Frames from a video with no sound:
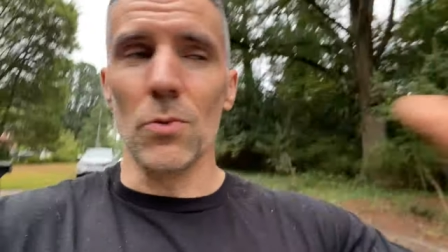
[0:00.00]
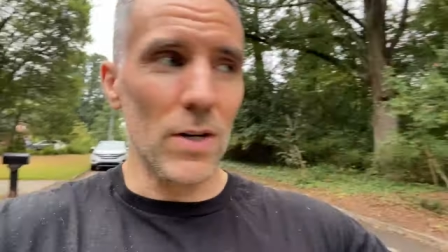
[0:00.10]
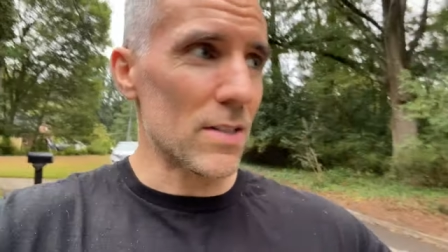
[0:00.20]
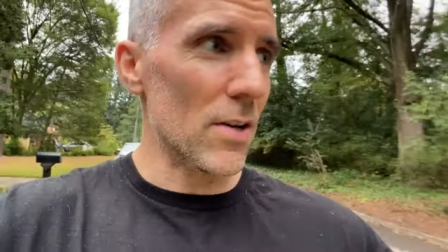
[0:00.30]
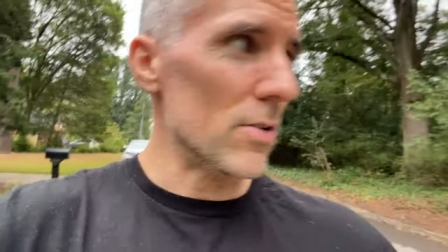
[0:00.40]
or
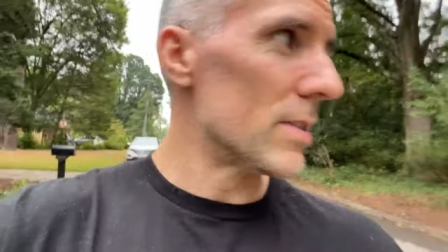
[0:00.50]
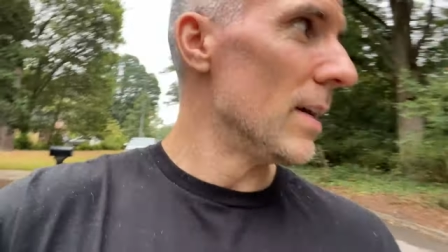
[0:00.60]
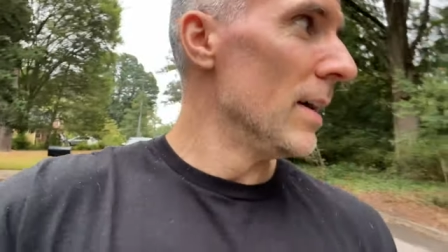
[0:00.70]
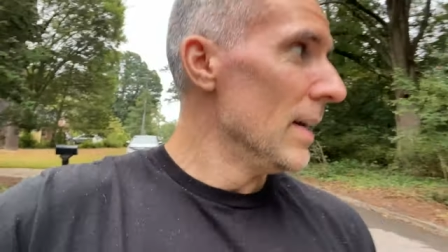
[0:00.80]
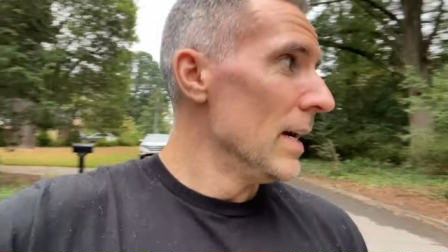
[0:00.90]
West Coast.
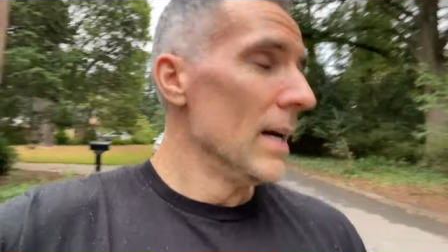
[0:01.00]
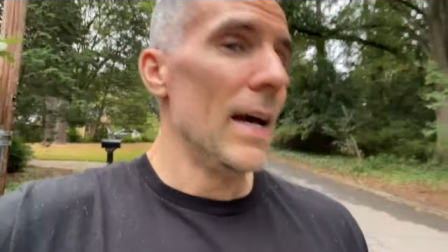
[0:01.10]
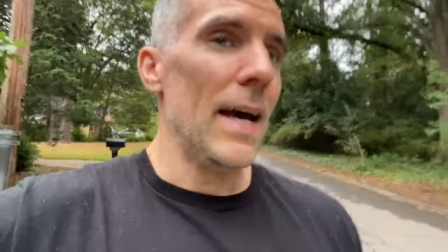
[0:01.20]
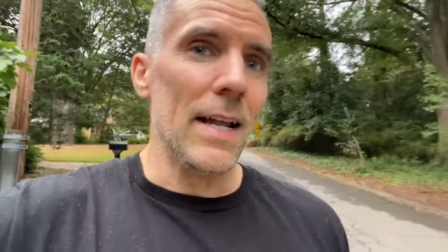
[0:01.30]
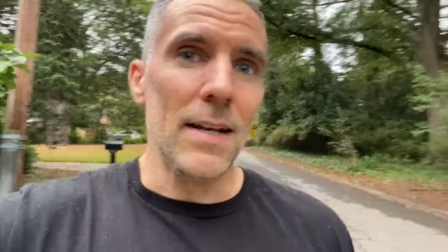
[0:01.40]

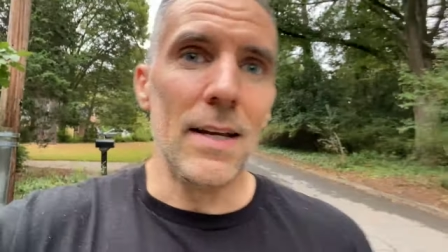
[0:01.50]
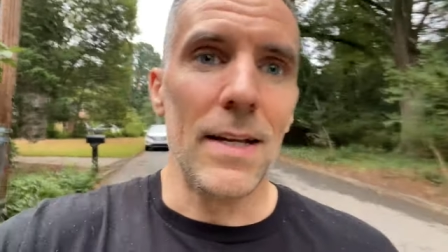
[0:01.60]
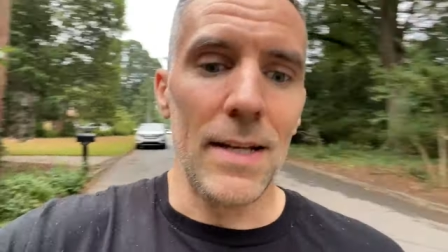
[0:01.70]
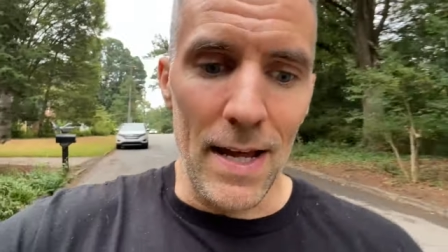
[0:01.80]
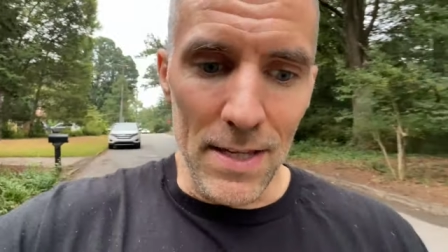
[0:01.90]
And
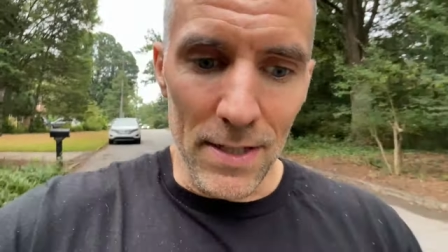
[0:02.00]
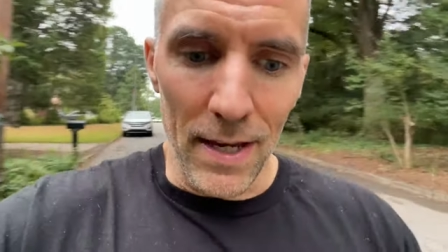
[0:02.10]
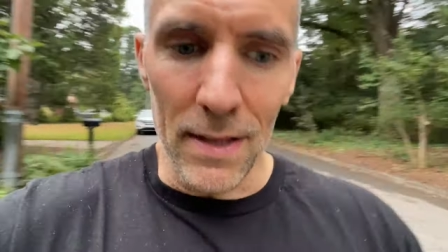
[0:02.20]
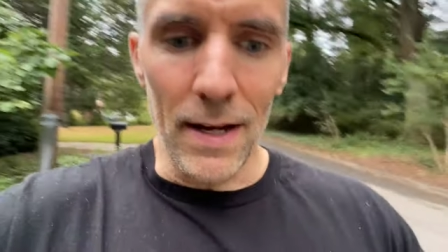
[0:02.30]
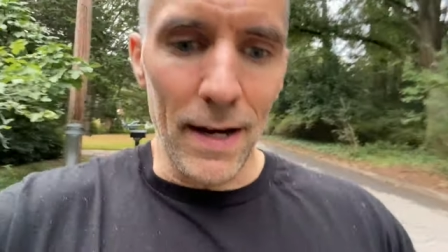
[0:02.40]
it ends
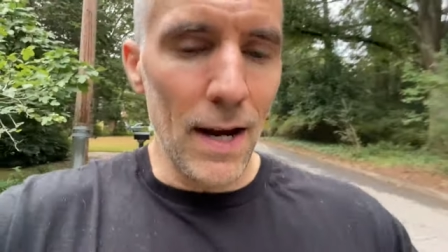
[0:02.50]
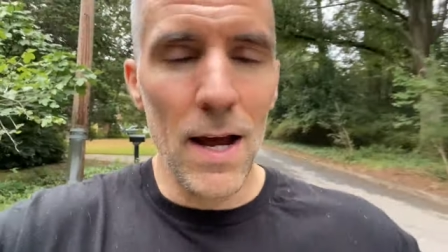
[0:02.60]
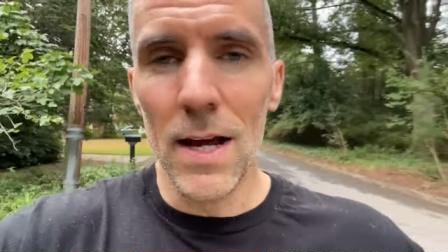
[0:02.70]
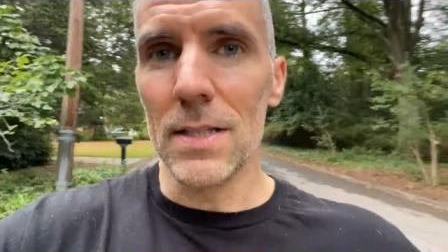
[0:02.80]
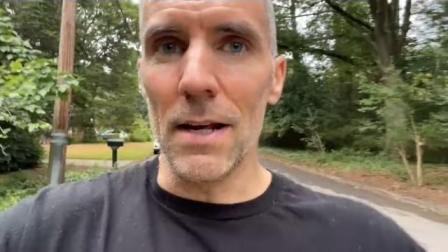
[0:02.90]
at like,
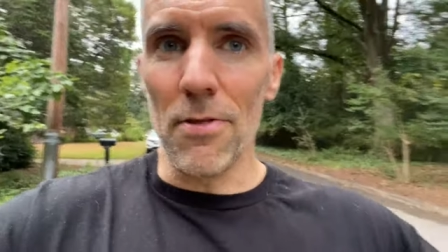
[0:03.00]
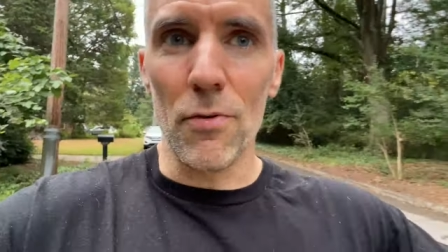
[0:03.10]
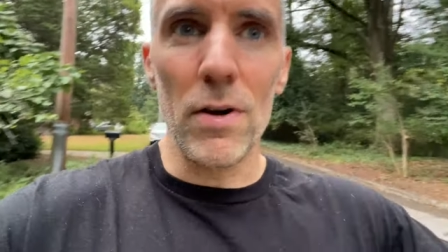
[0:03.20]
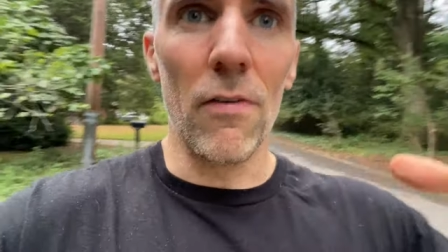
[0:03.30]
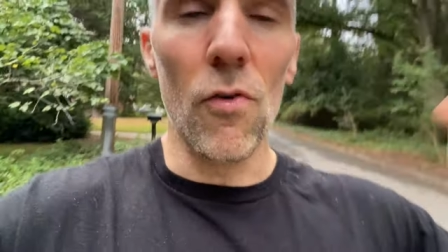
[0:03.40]
say,
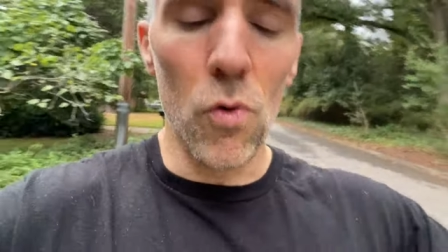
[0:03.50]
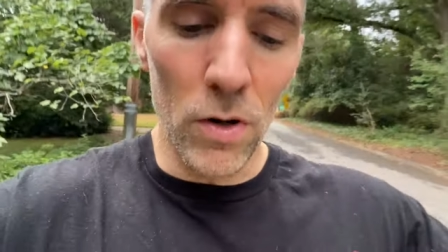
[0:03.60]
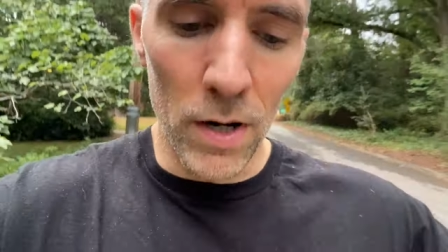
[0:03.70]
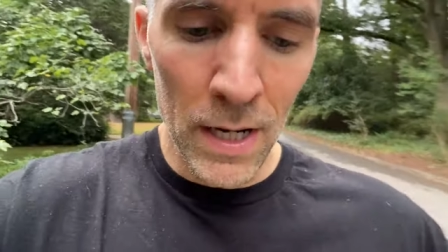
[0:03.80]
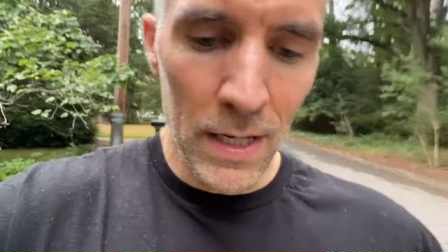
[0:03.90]
three or
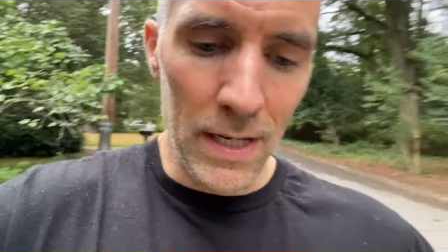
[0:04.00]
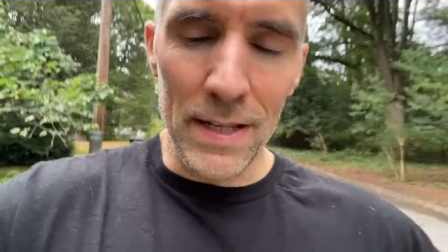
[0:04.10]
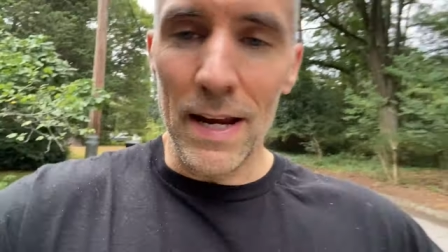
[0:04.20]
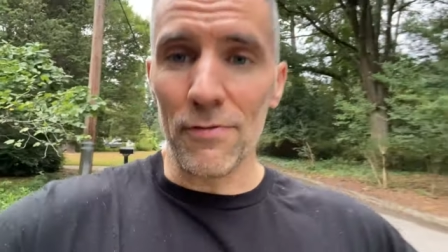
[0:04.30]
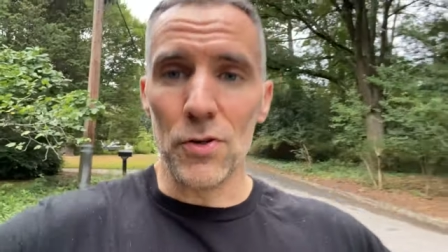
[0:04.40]
four in
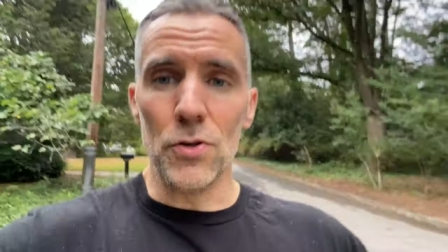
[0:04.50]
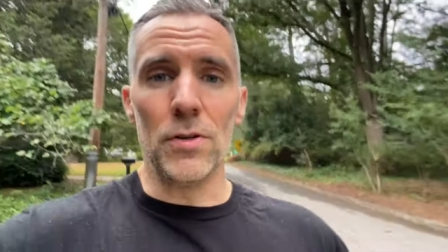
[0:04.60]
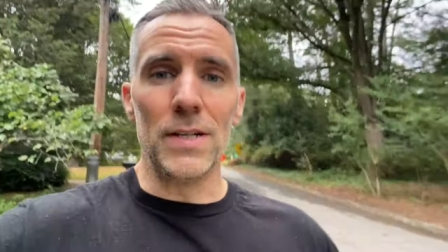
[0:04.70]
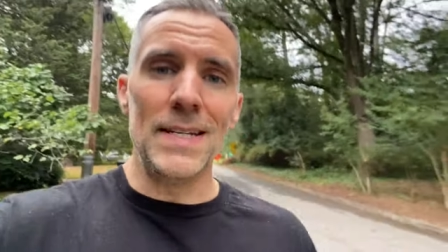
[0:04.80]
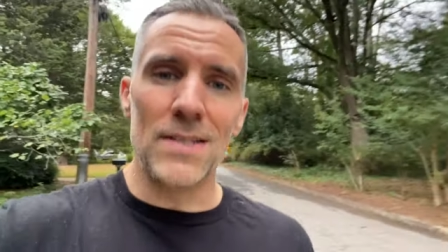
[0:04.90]
the
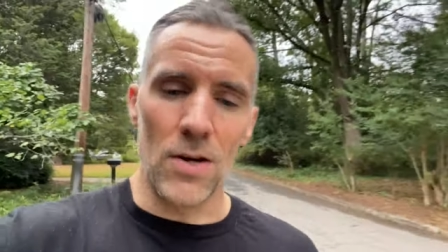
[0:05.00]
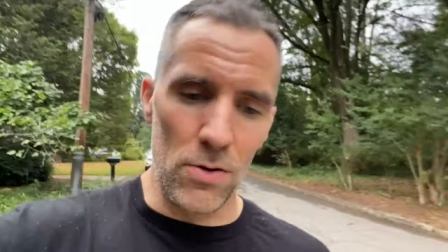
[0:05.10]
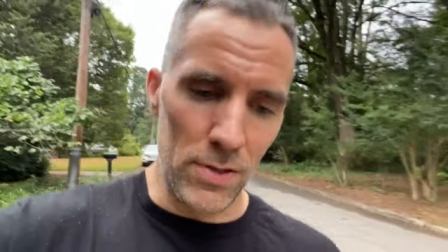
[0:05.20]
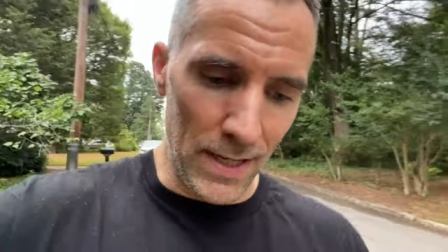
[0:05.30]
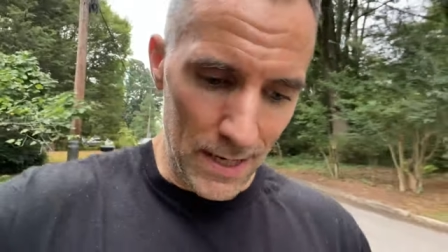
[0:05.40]
afternoon East
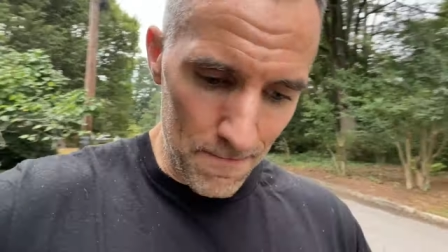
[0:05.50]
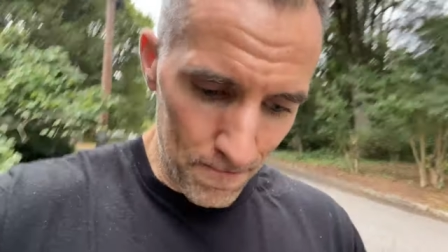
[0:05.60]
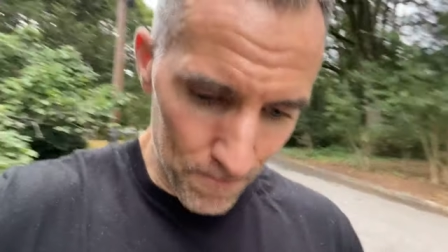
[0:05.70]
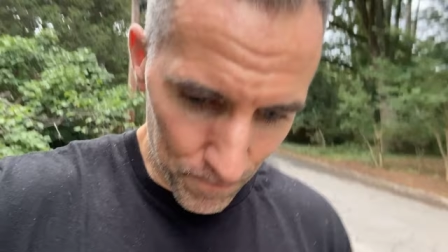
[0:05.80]
Coast time,